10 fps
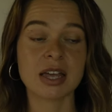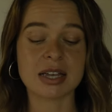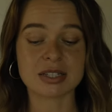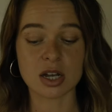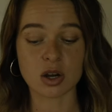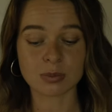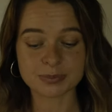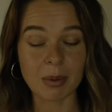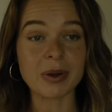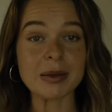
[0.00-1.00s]
And so
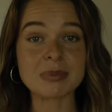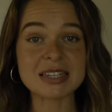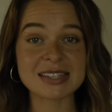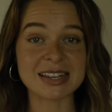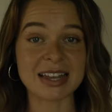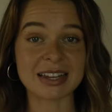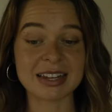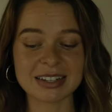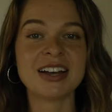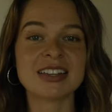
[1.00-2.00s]
by me
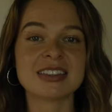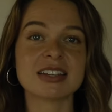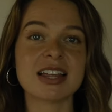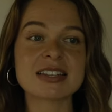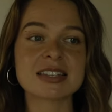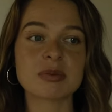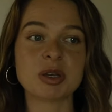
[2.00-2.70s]
saying, the less that